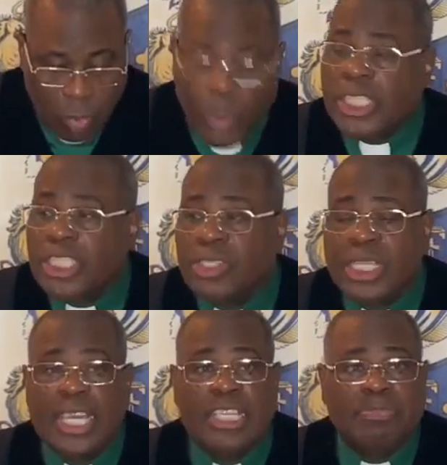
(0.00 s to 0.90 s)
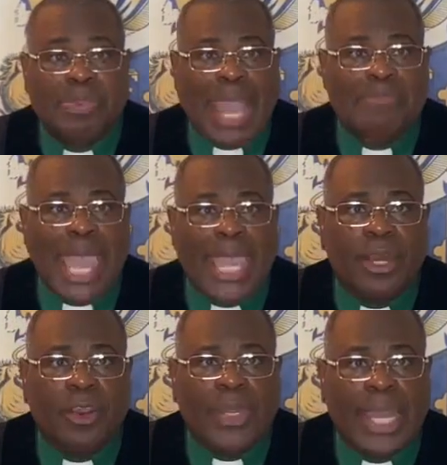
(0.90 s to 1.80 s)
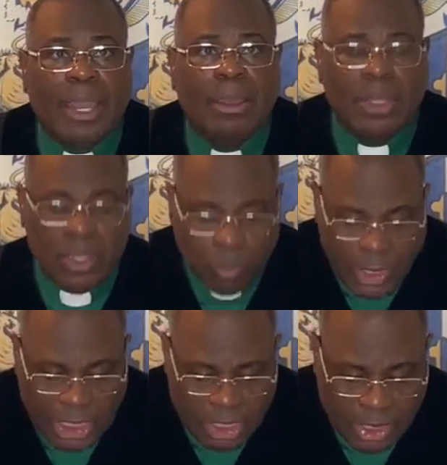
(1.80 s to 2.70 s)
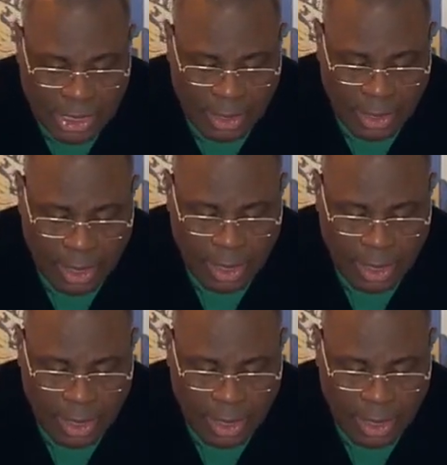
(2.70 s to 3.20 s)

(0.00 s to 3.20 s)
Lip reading: What did you see? He's begging her now. What did you see?